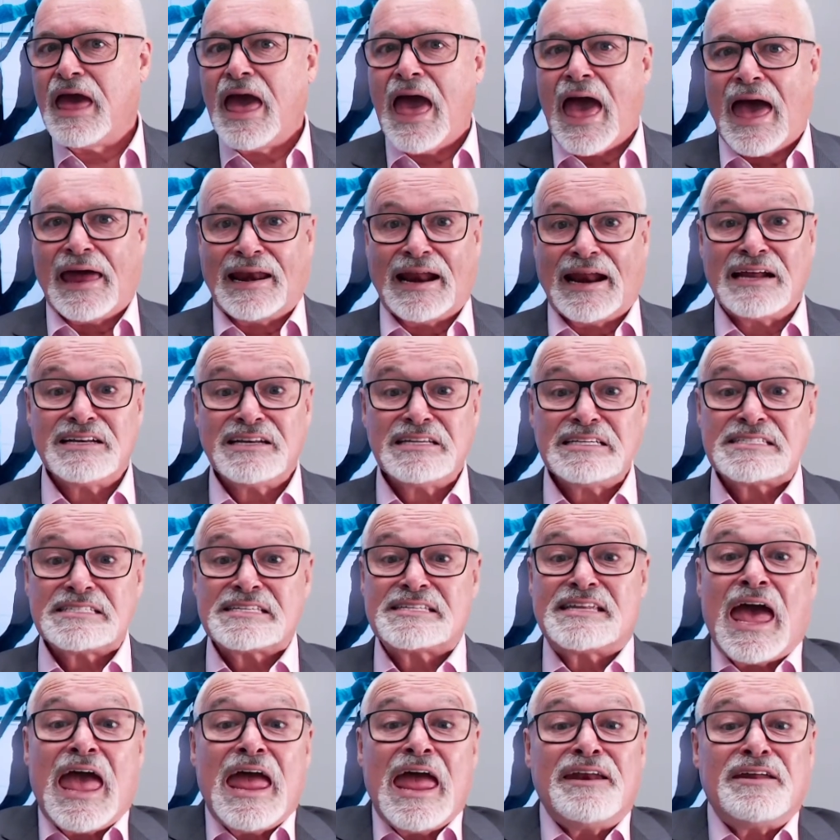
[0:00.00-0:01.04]
And
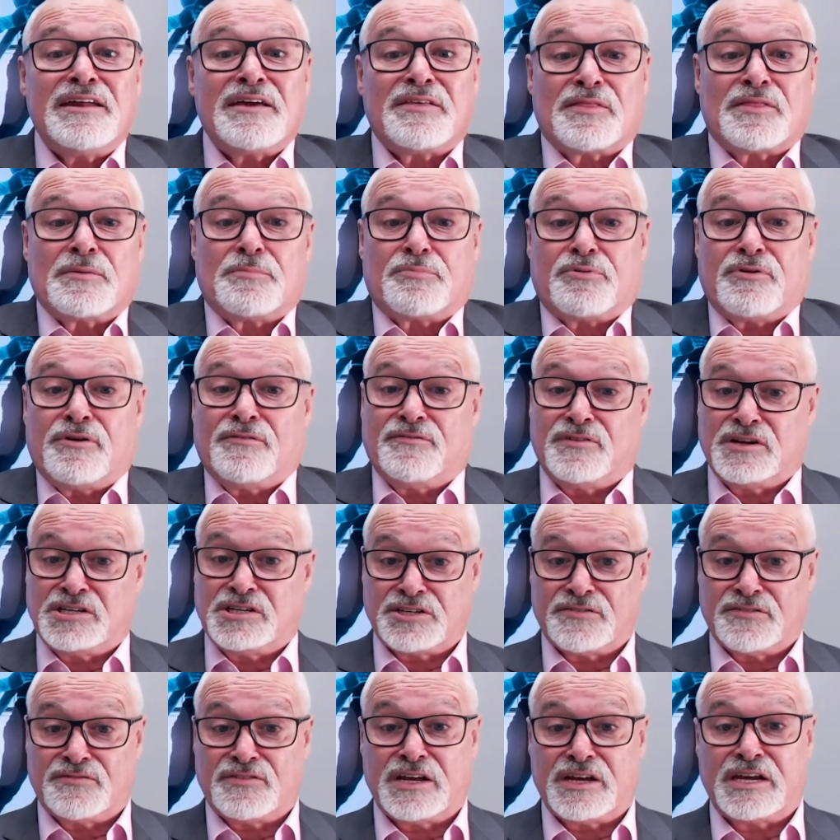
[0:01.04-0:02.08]
understanding the privilege
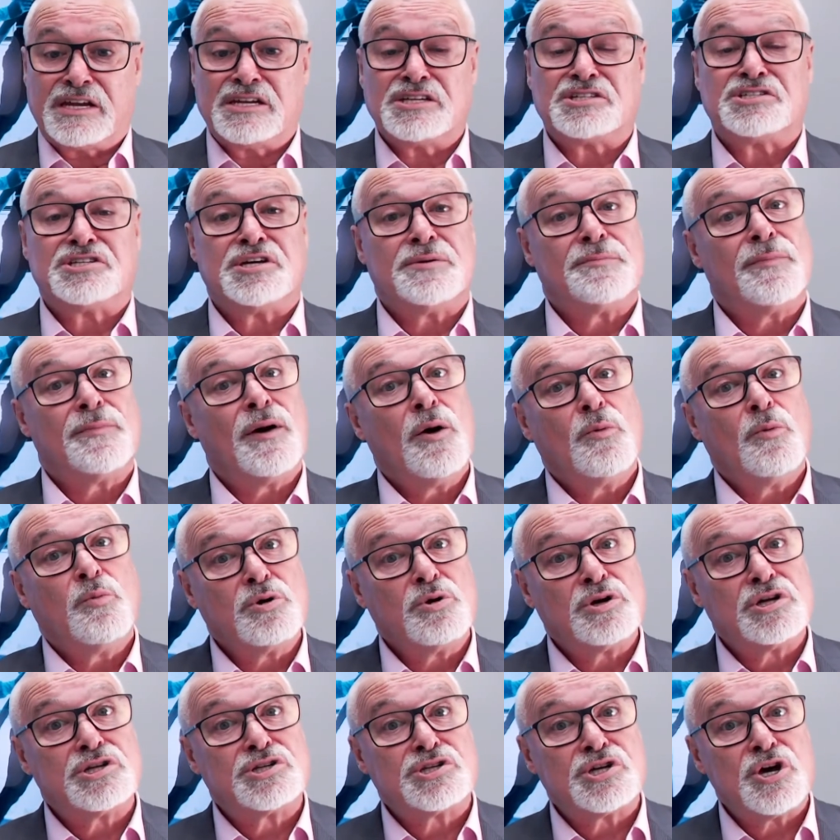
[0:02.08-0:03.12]
of leadership will
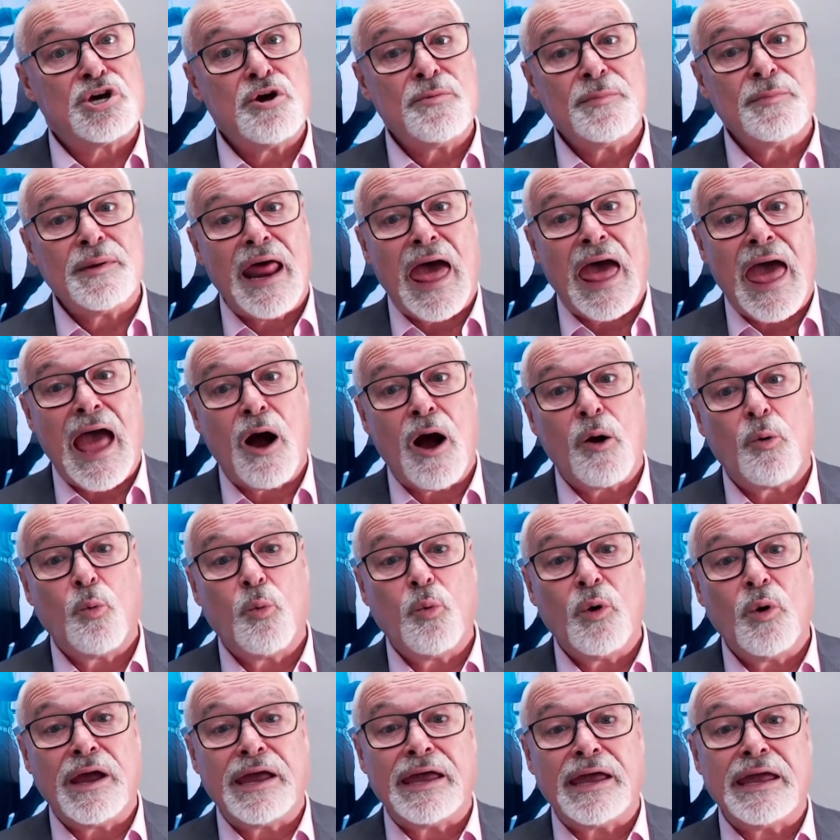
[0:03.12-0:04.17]
determine how
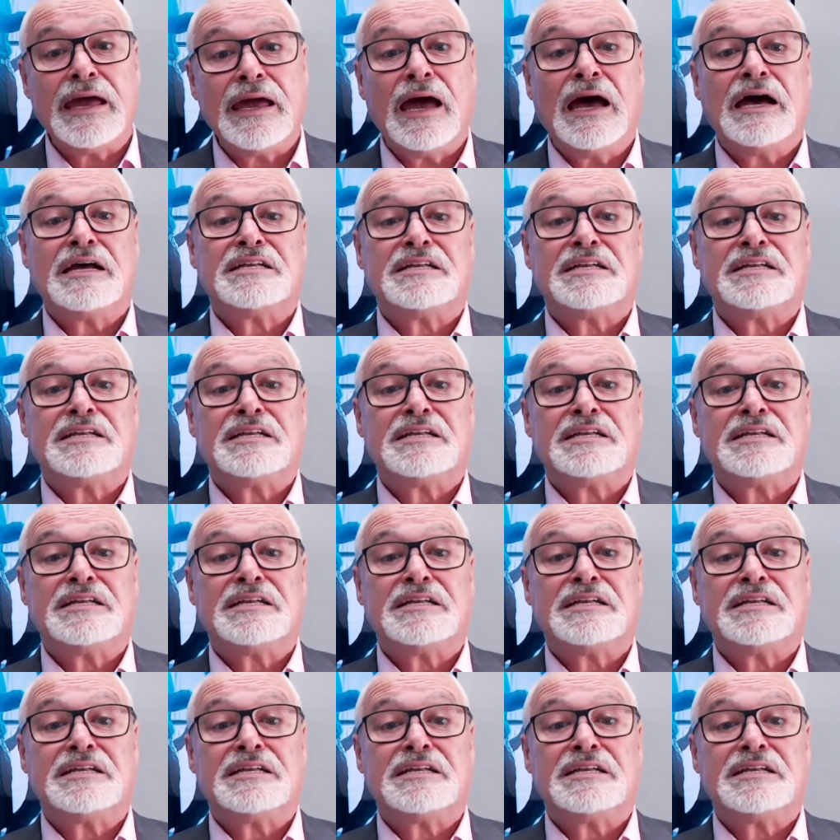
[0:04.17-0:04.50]
we